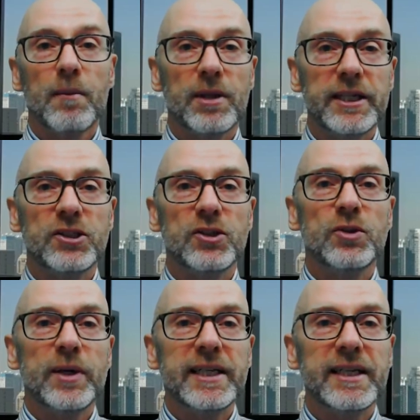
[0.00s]
Please
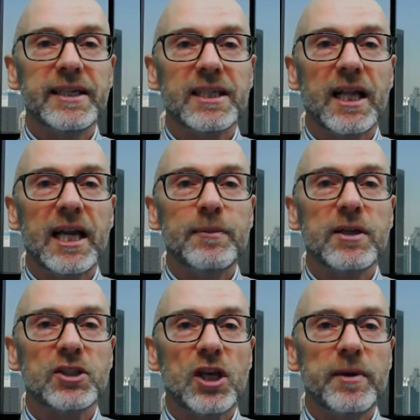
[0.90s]
do read the disclaimer
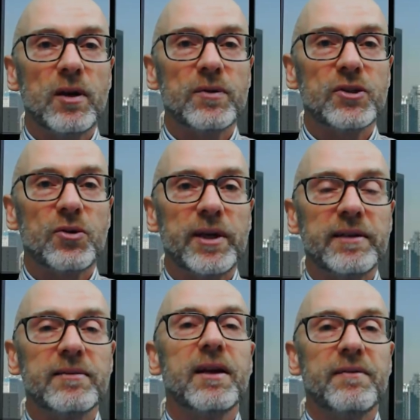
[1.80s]
that's coming on the screen.
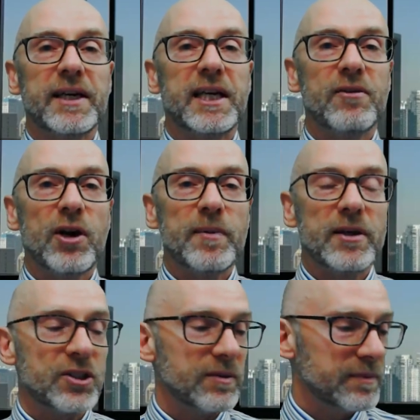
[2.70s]
Thank you very much.